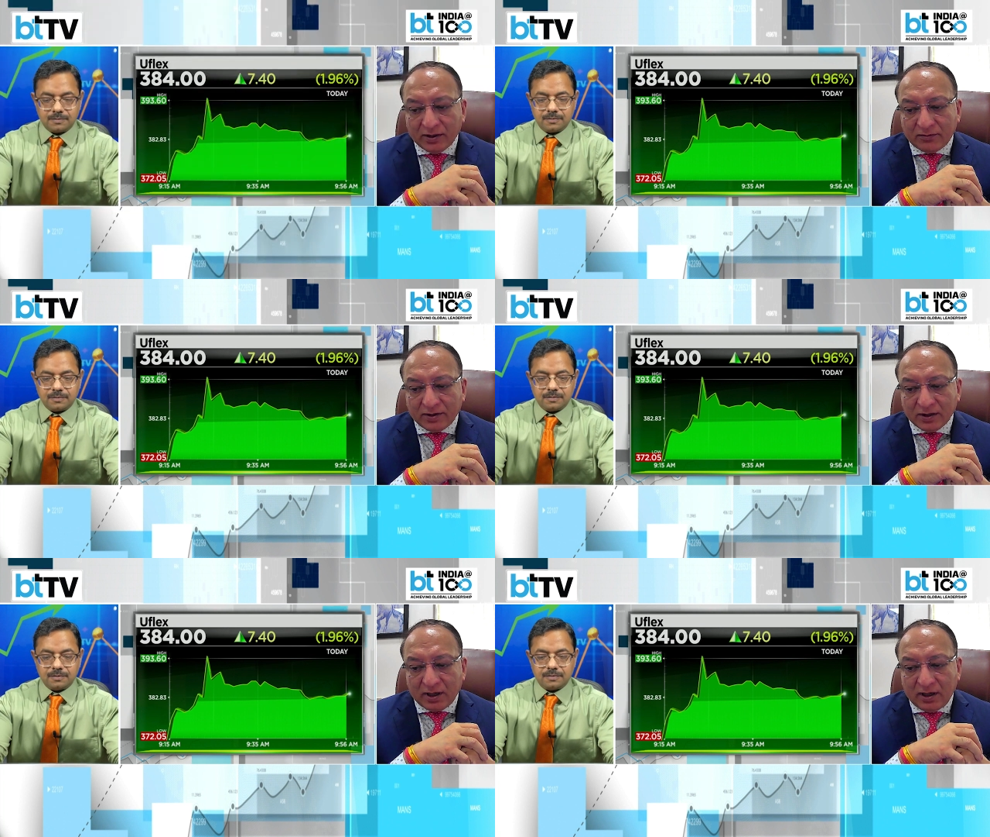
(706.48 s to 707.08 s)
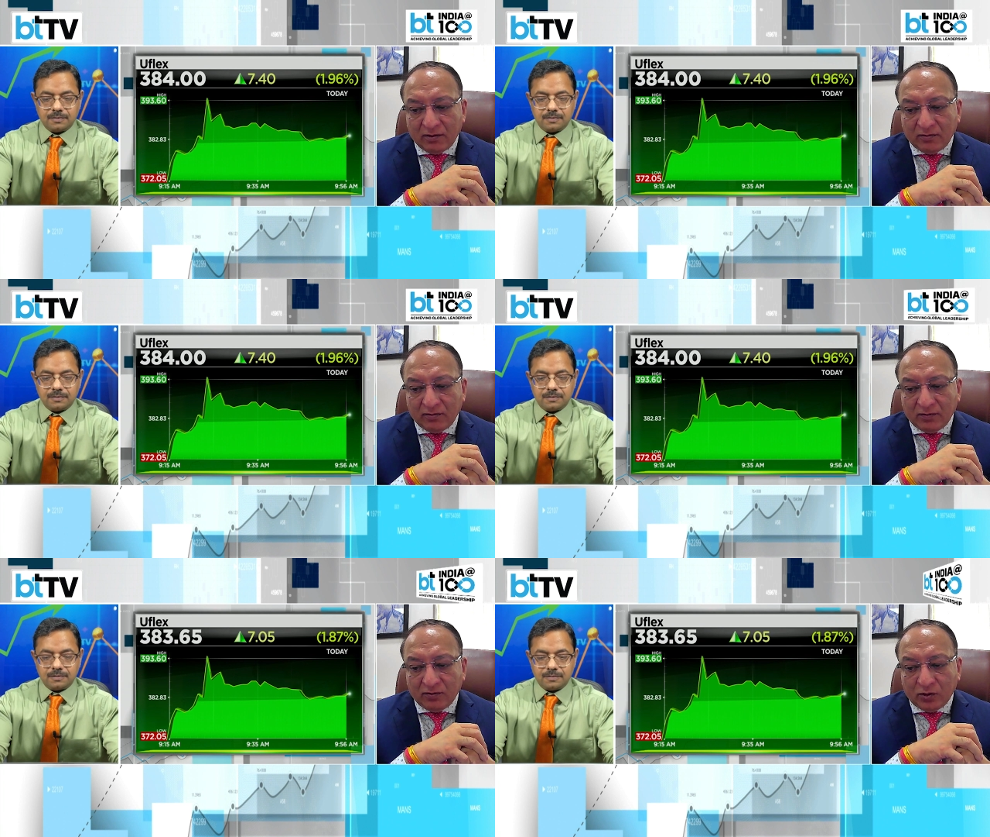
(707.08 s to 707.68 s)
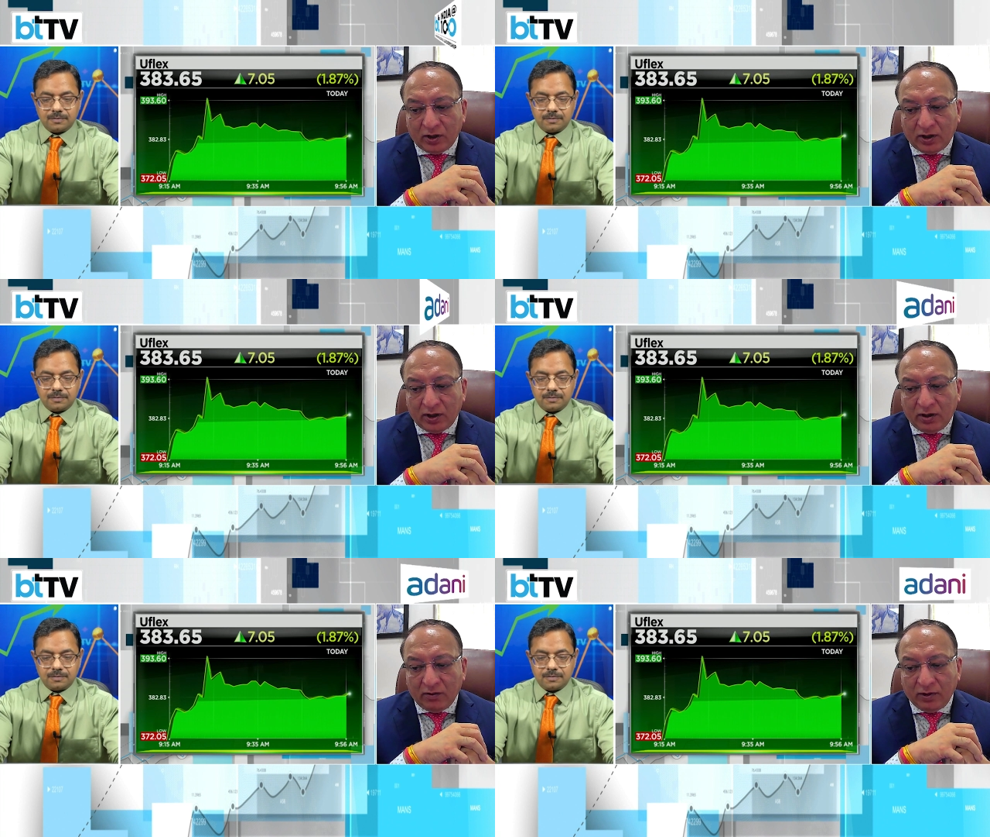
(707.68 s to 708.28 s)
Speaker 1: this fiscal, we would,
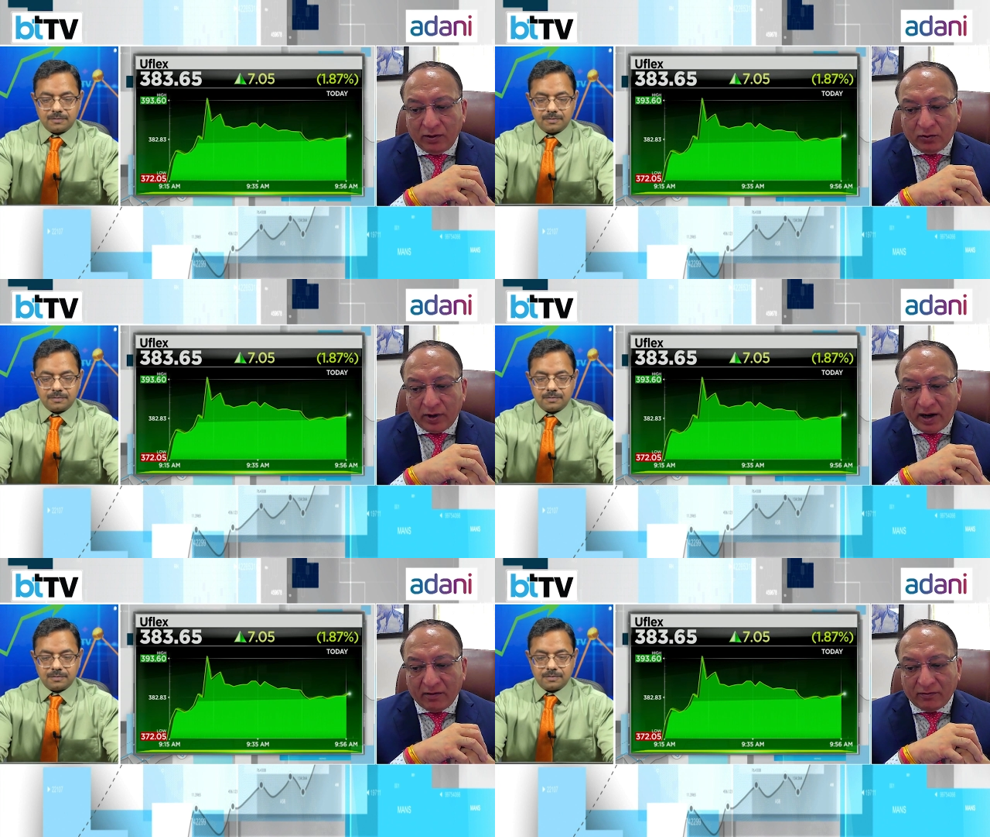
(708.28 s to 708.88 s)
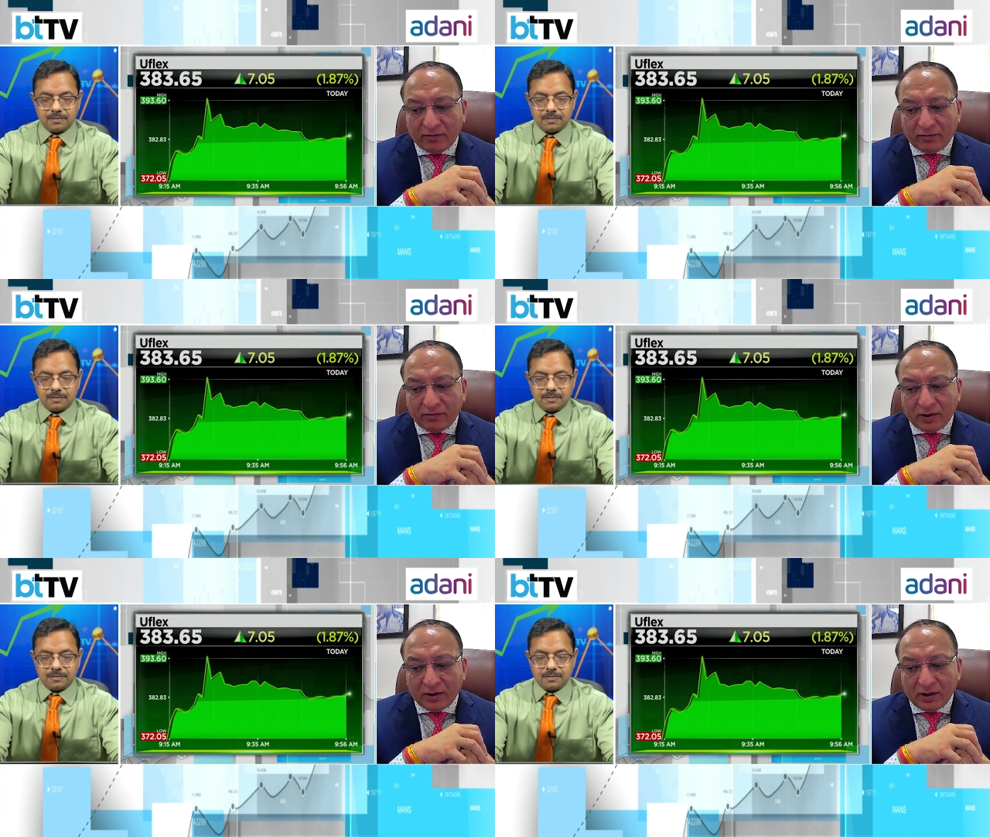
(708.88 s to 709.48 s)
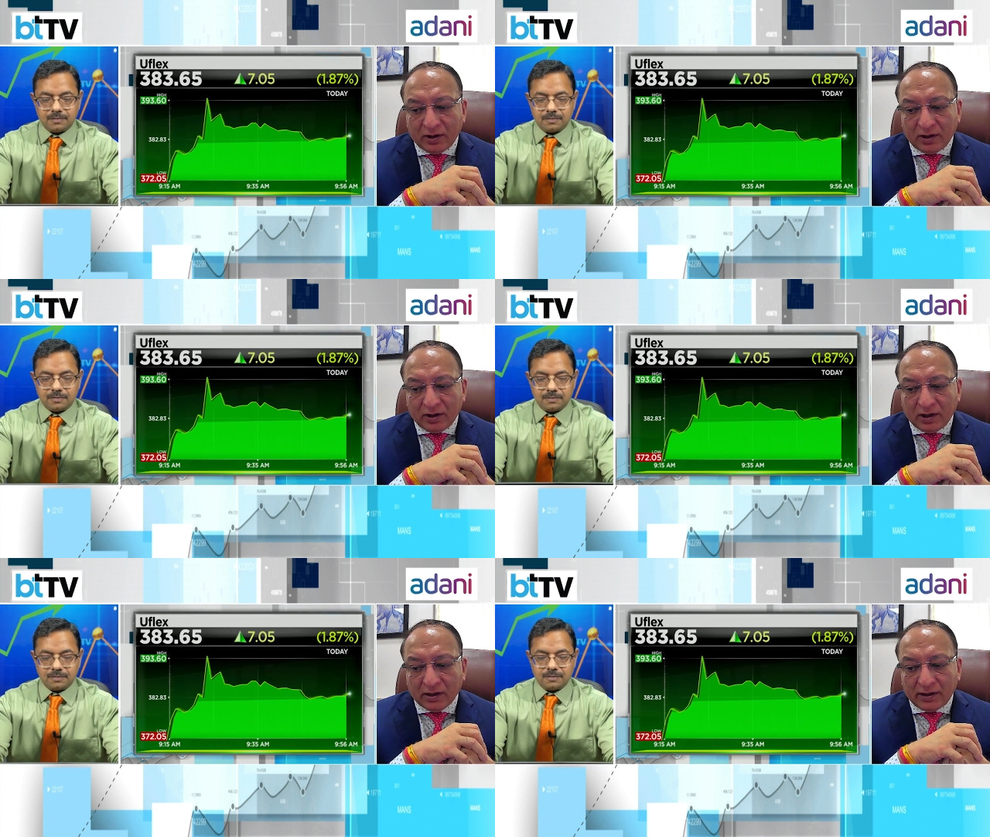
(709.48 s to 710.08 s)
we would have
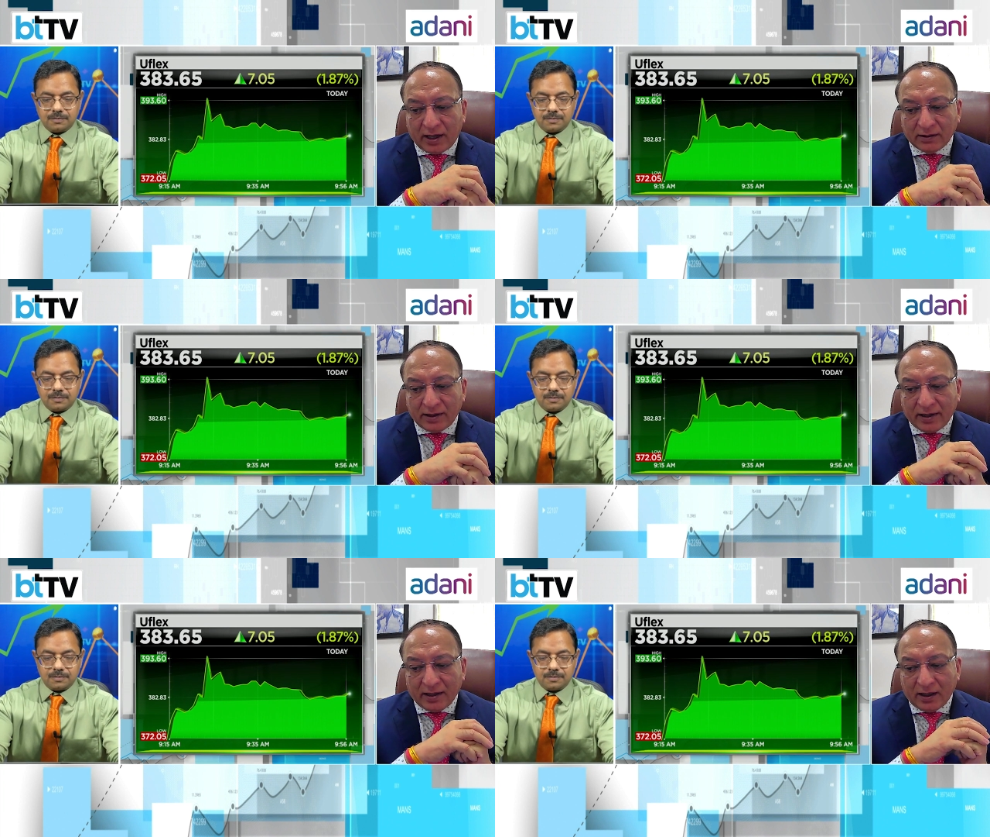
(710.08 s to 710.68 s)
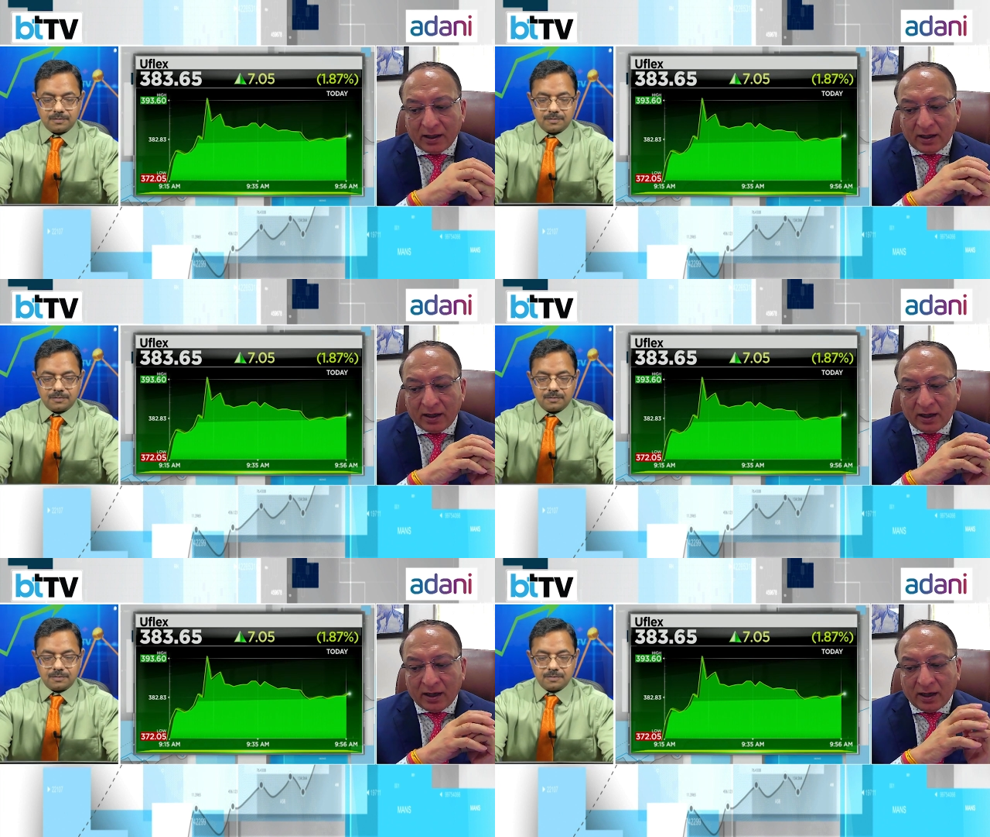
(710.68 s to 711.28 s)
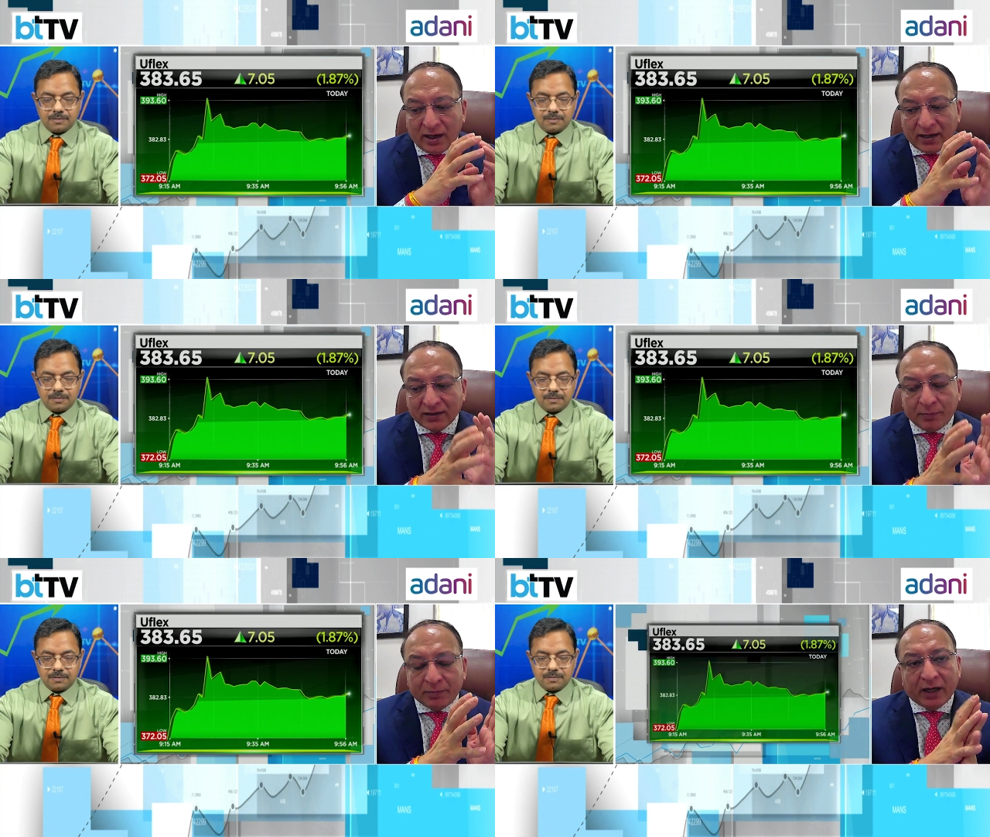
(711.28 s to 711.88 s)
uh, done the uh, uh,
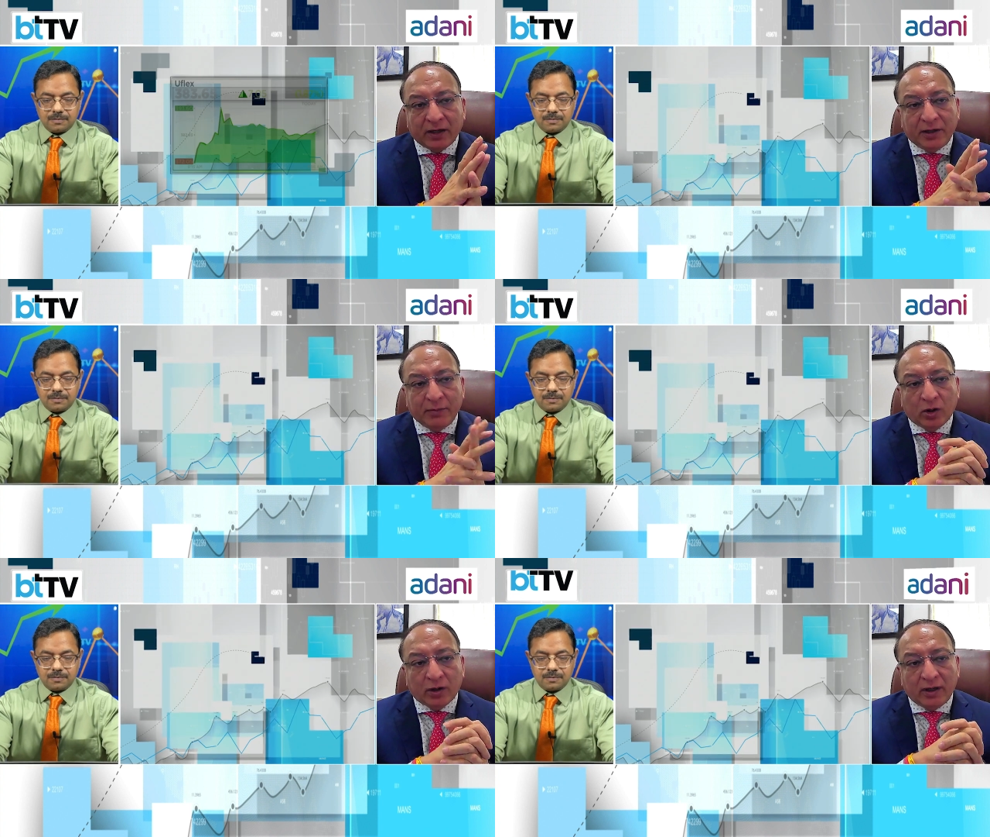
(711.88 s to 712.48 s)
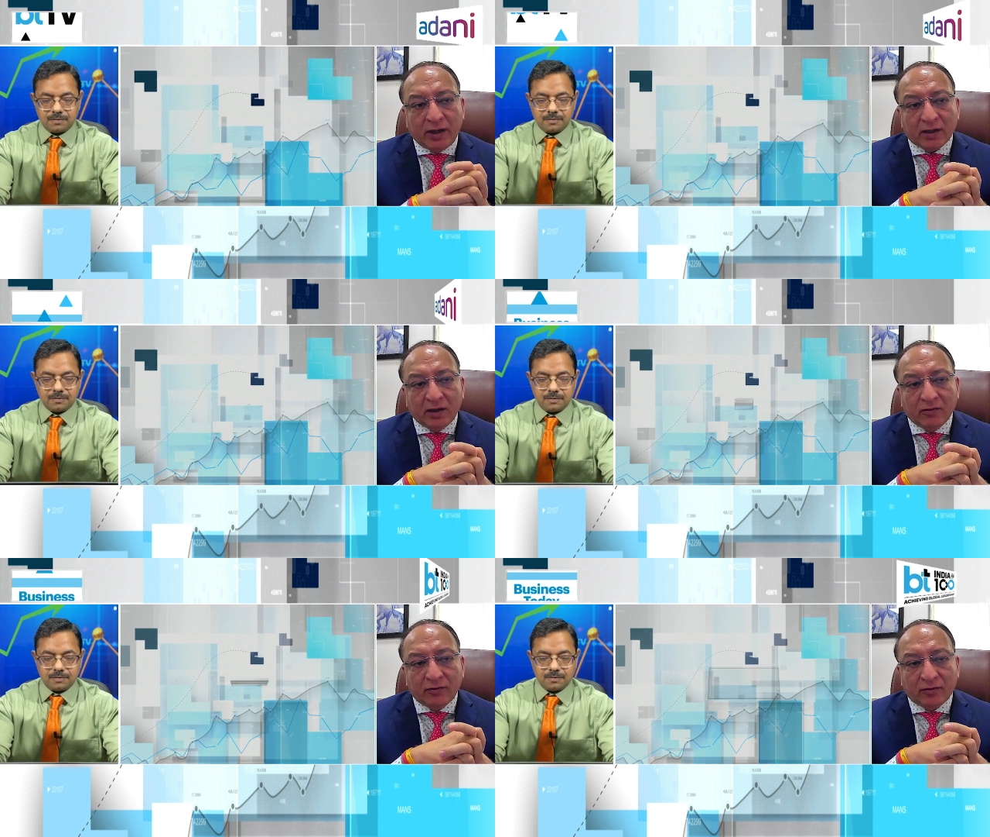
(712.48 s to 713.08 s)
aseptic debottlenecking